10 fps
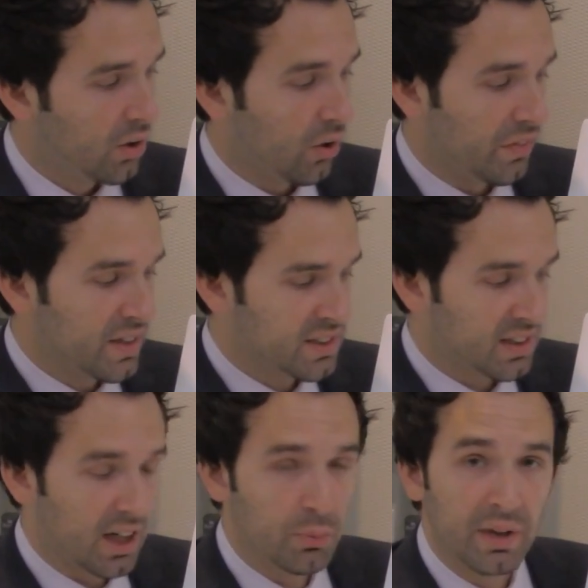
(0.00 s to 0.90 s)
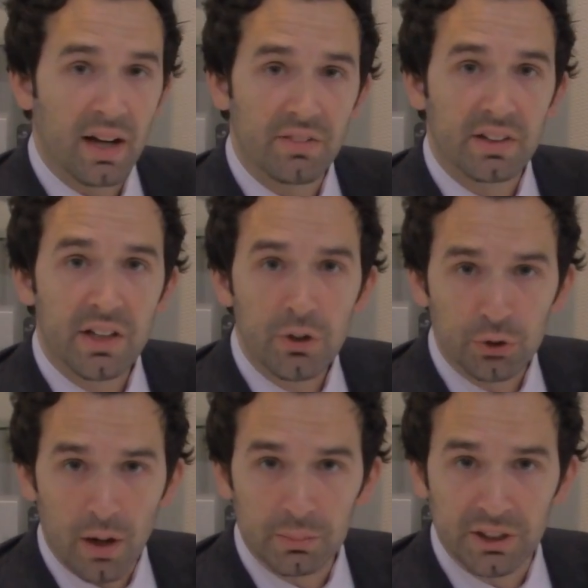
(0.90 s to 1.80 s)
On this side, we have the
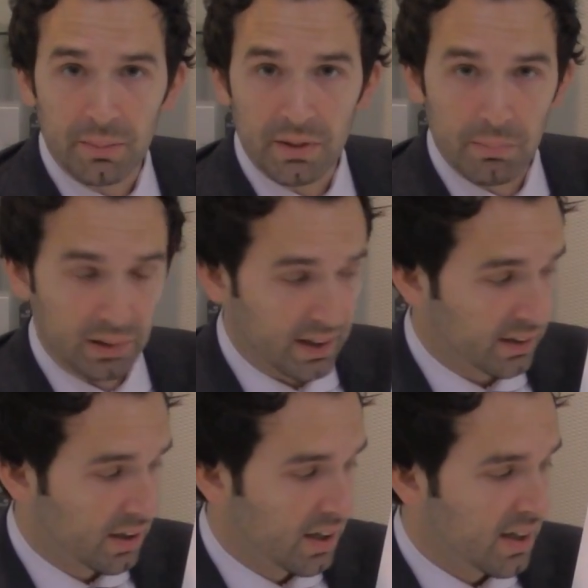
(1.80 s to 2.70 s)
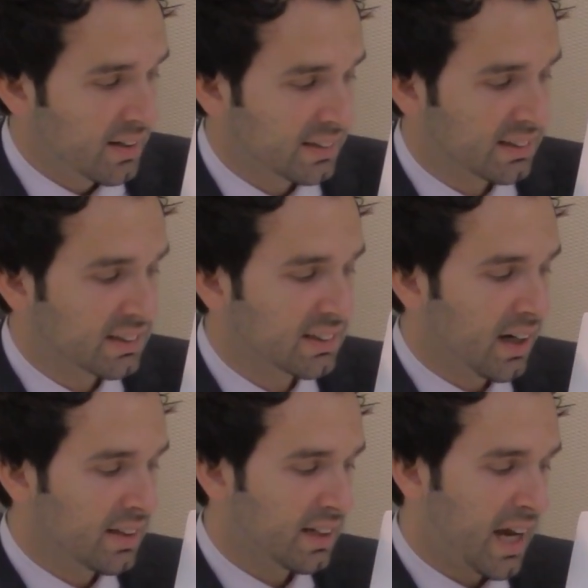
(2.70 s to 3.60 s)
teardrop shaped implant that's
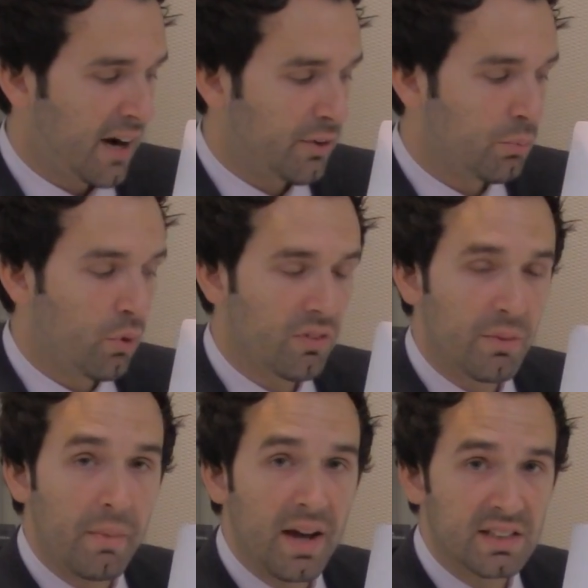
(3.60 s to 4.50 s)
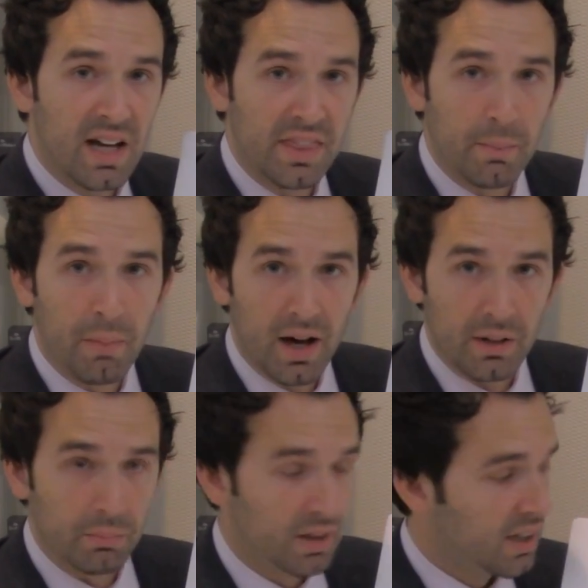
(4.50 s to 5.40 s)
designed to carry more of the mass at the
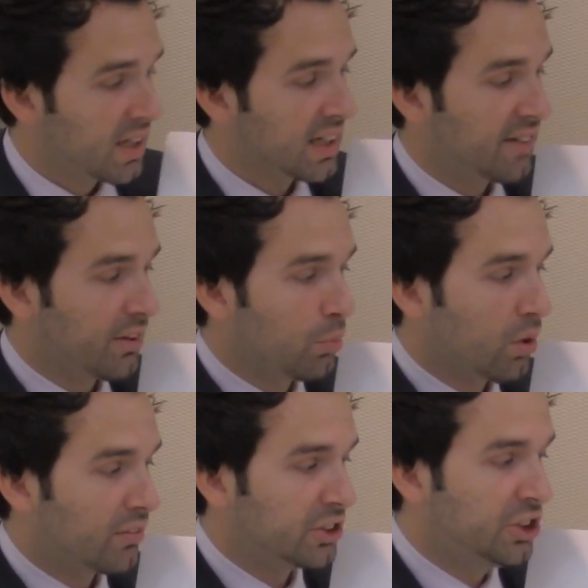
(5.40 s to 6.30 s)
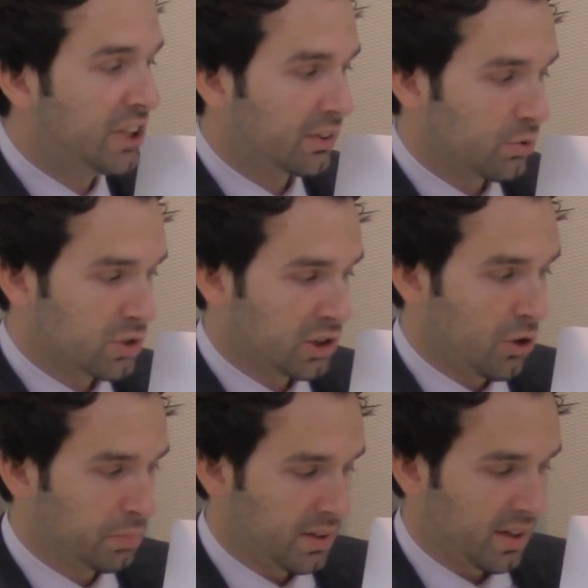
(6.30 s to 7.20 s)
bottom, giving more of a gentle
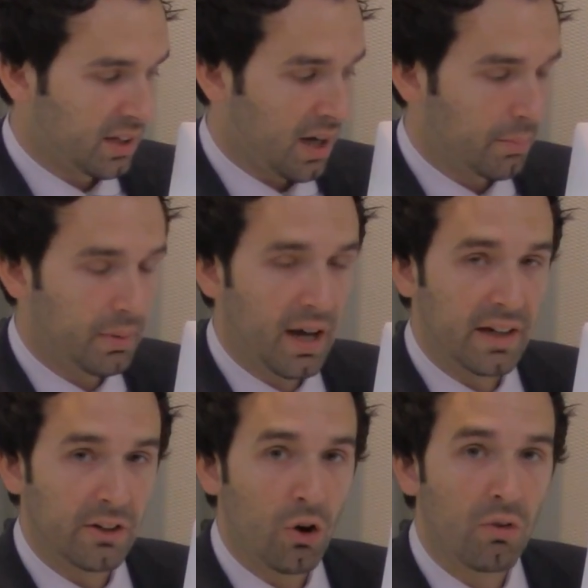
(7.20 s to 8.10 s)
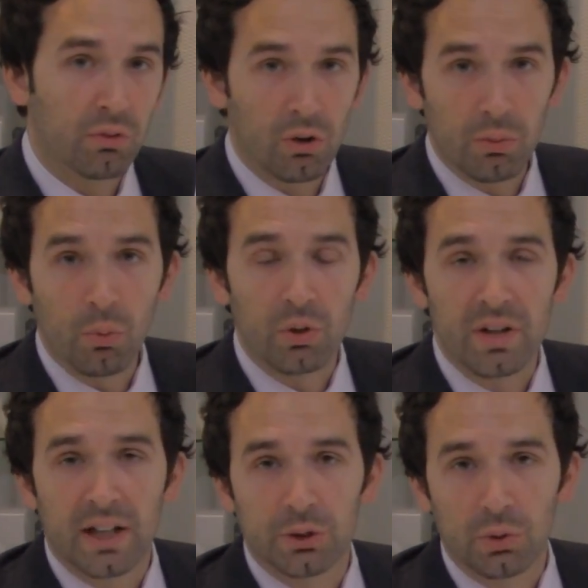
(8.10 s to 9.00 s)
slope to the top and an overall more
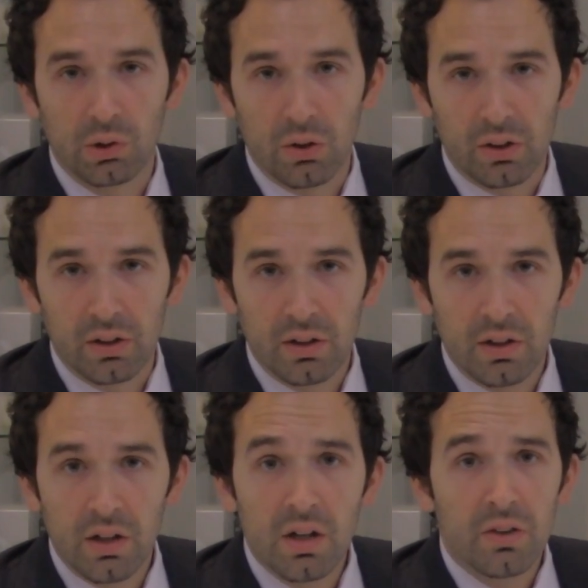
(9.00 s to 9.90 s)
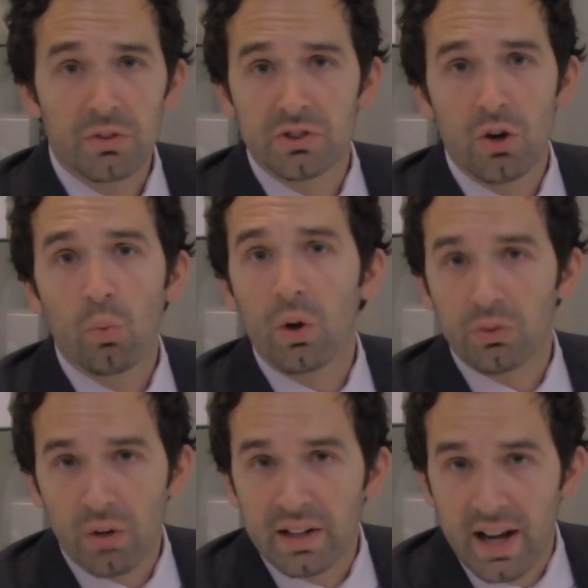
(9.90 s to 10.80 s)
natural look. There's no
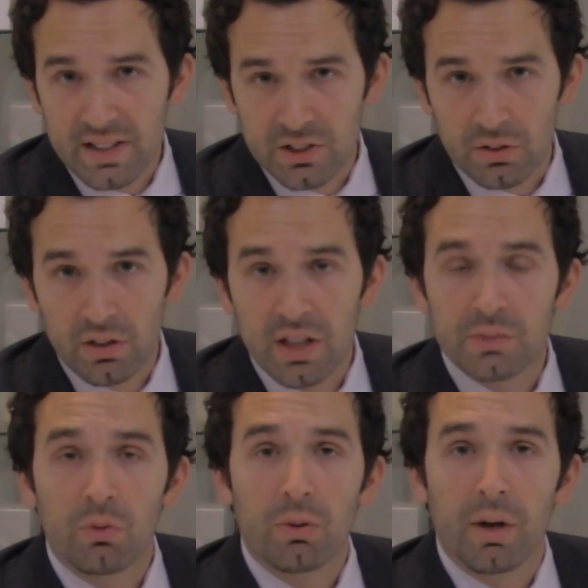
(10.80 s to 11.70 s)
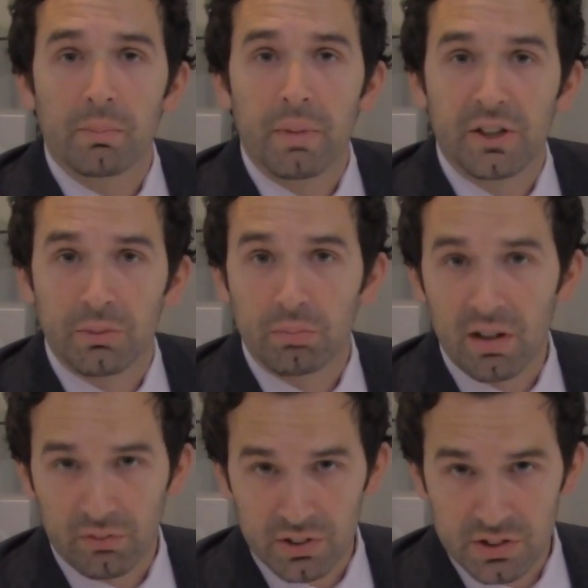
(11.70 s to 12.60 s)
one right answer, it's more about patient
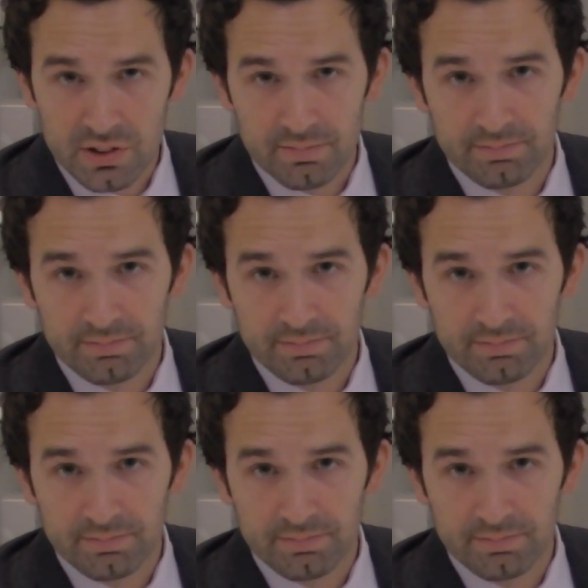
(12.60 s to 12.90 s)
preference.